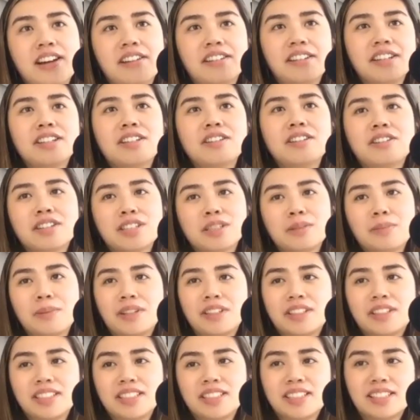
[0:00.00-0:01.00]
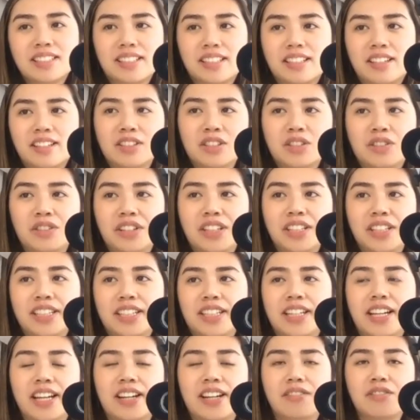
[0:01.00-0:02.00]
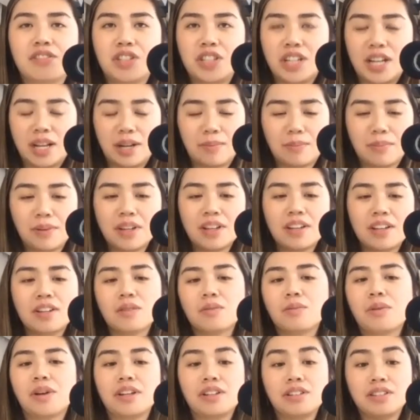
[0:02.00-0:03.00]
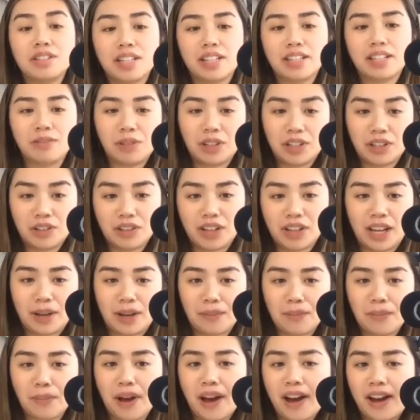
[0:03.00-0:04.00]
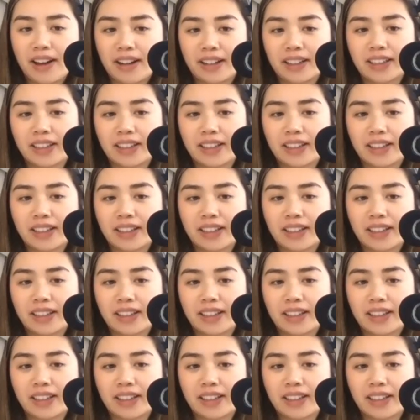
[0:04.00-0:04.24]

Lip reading: did your experiences in Australia kind of shape what you did when you came back?